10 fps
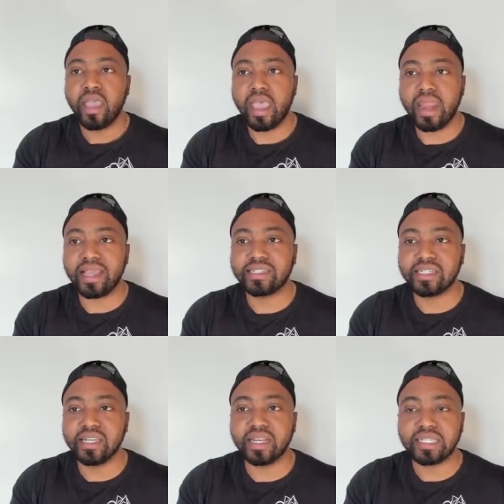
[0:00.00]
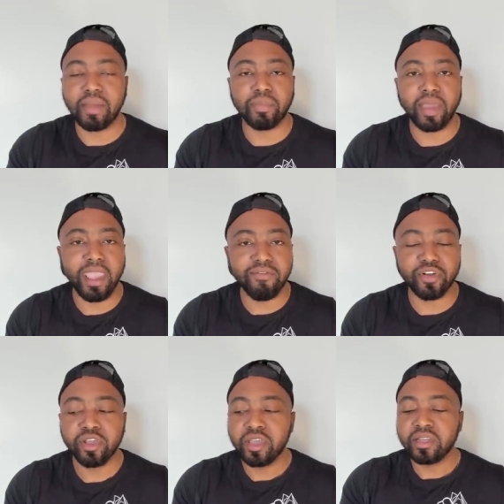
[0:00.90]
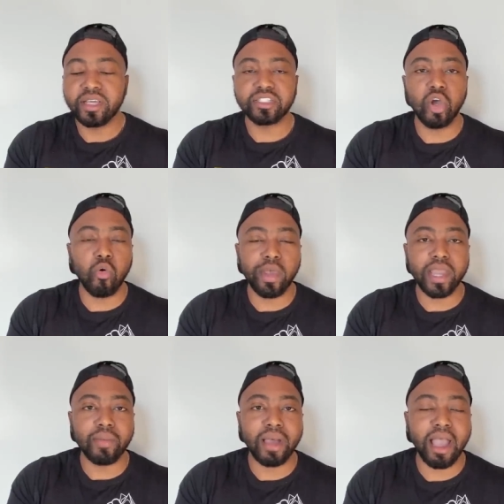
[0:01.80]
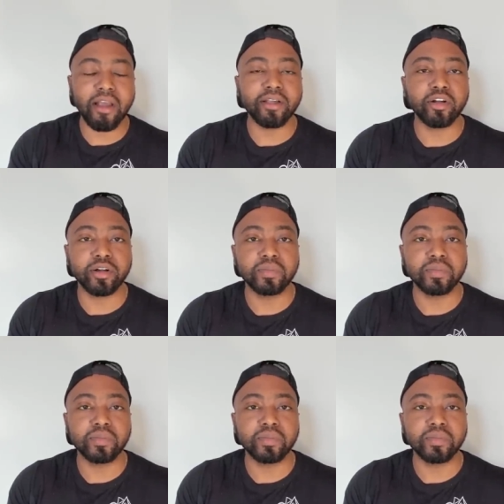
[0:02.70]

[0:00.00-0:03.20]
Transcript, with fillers: and I see that type of behavior, there's no way I'm hiring her,